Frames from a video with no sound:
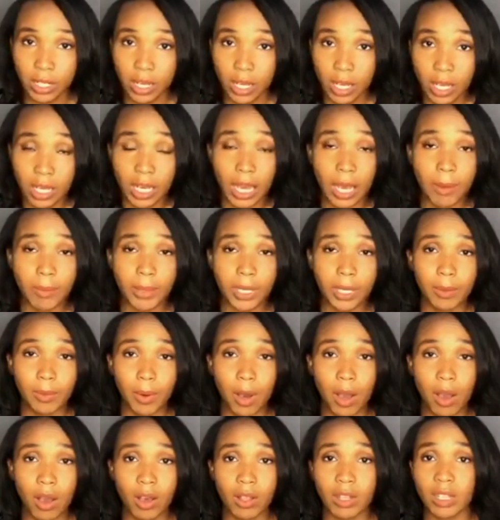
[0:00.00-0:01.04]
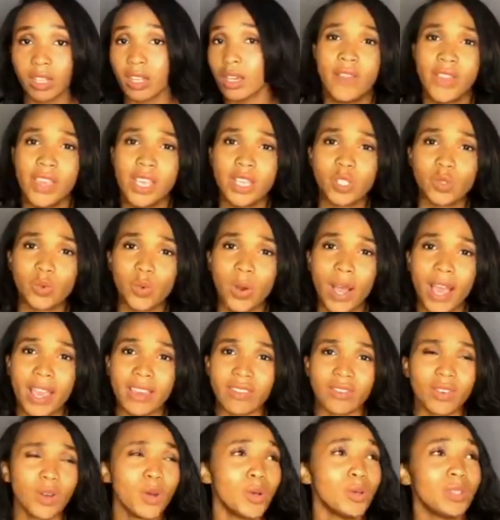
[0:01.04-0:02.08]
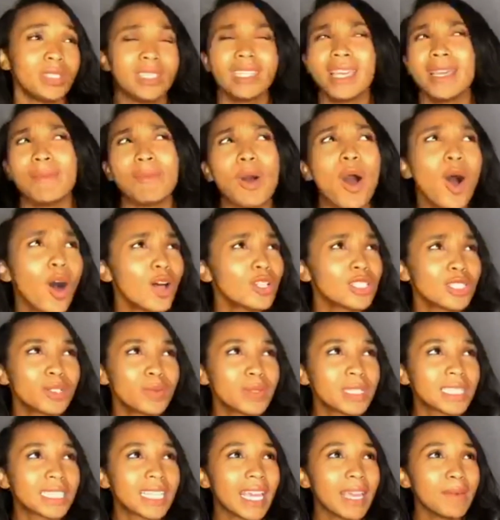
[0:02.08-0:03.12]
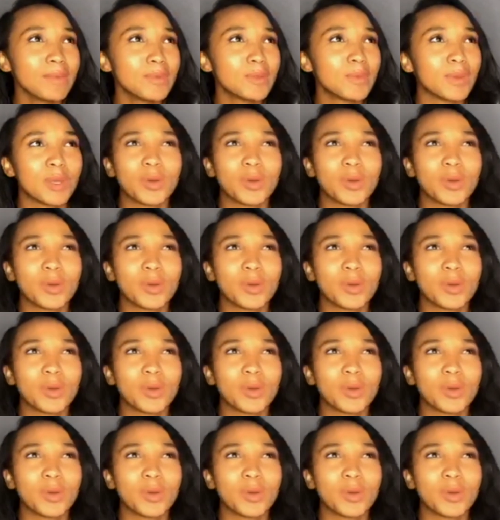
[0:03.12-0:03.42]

coming upon his wife, whose name also escapes me.